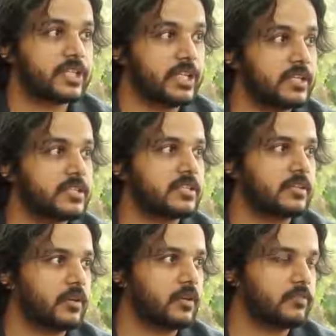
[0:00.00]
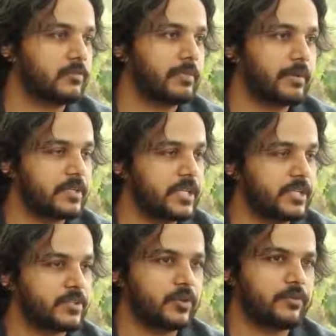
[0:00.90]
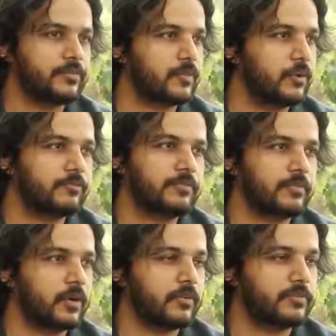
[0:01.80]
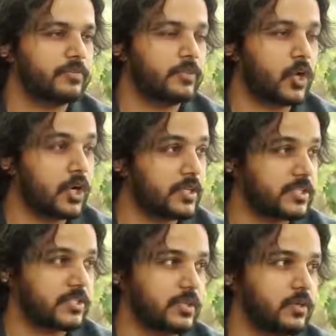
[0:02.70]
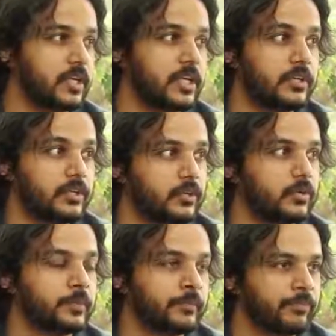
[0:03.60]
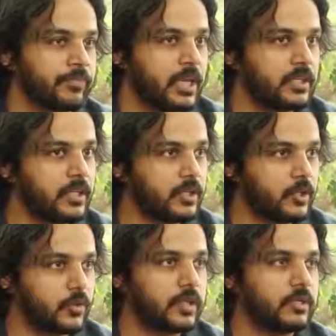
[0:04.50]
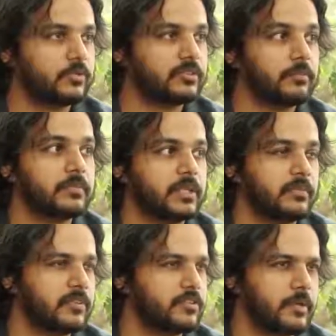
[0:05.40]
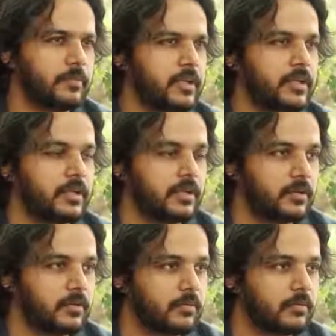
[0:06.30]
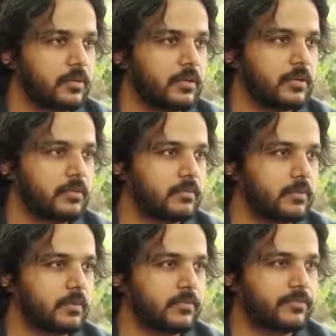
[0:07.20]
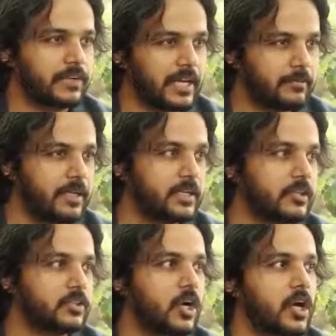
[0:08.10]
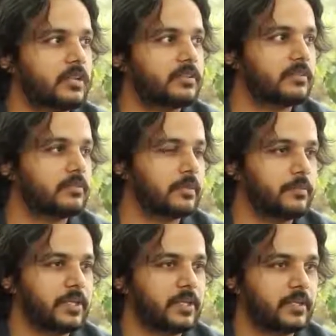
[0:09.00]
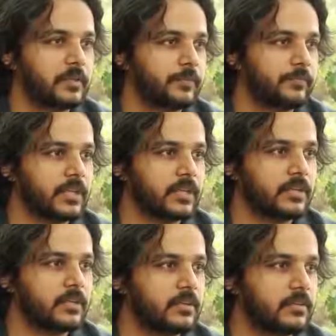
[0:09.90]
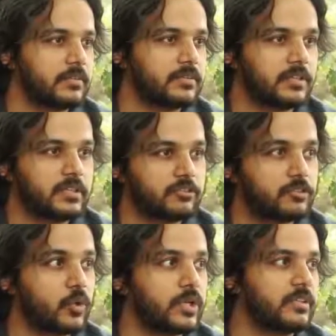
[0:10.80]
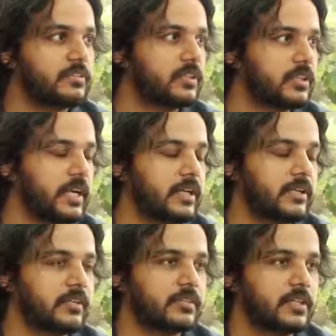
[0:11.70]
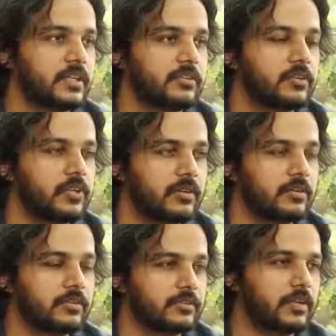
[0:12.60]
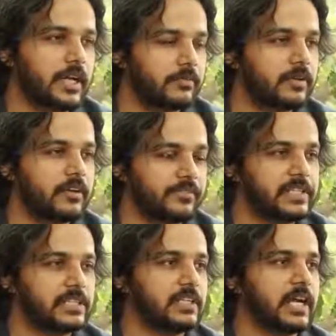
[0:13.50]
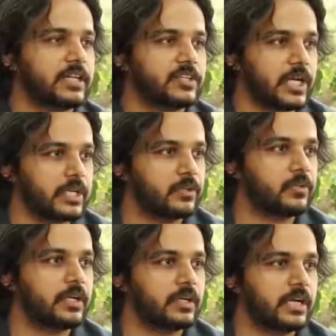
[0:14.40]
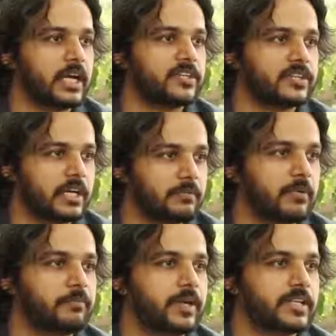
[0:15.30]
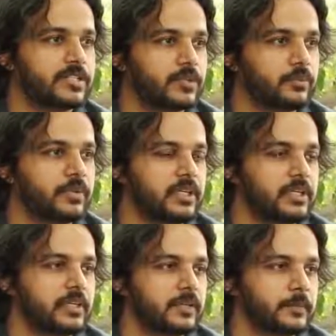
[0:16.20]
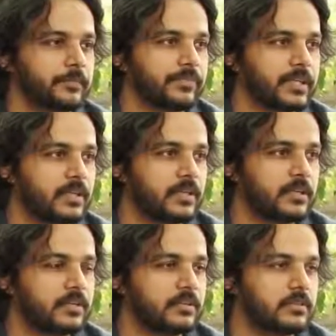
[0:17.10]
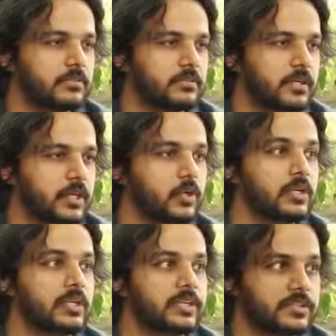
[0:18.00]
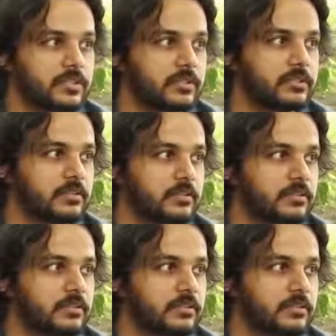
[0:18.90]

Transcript: seeds of memories, of thoughts, you know, into you, and they grow into something which may be fragmented thoughts, maybe certain stories, certain ideas. So you have to, I feel that I try my best to be a good listener